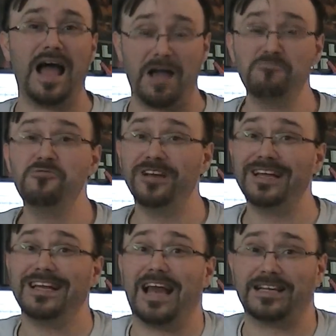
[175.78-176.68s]
I
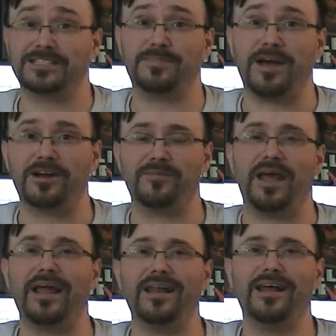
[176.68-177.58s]
really liked
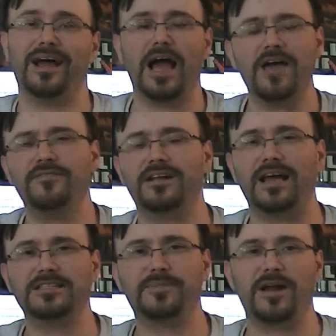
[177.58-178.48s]
Spider-Man. I haven't
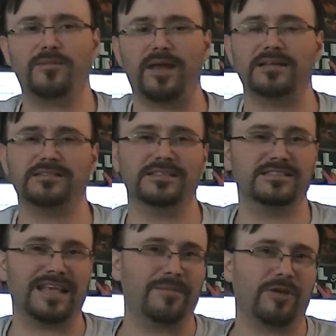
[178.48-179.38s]
liked Spider-Man since
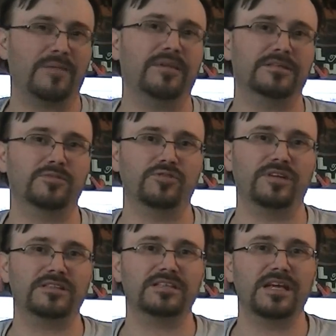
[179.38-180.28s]
Sam Raimi's
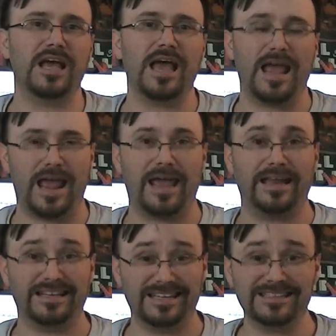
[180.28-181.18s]
movies.
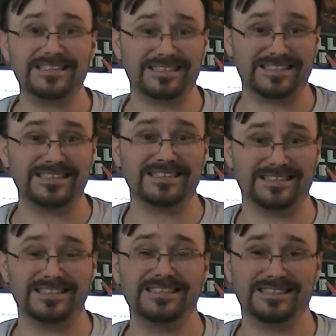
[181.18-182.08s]
And this
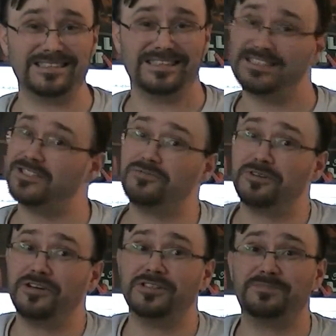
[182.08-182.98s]
this is a
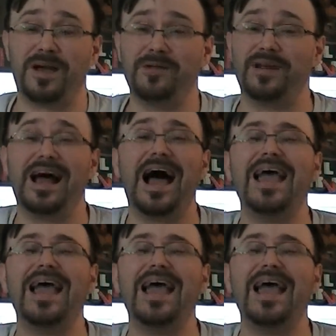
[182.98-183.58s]
really good Spider-Man.